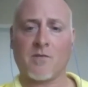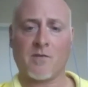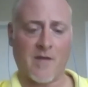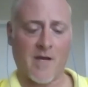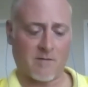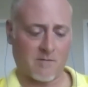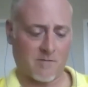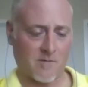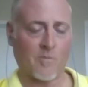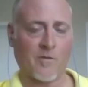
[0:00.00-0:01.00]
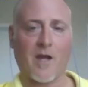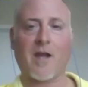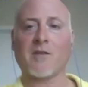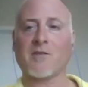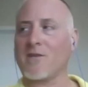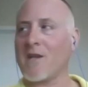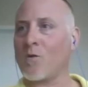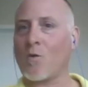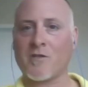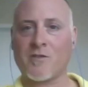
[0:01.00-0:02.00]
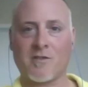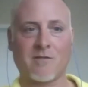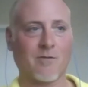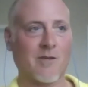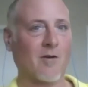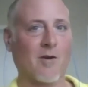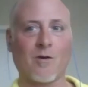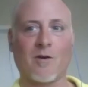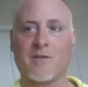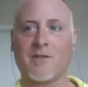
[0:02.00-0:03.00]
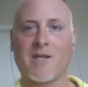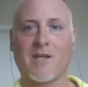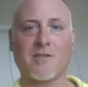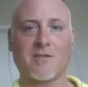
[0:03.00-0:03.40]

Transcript: If that, hopefully I answered that question without going off on a tangent.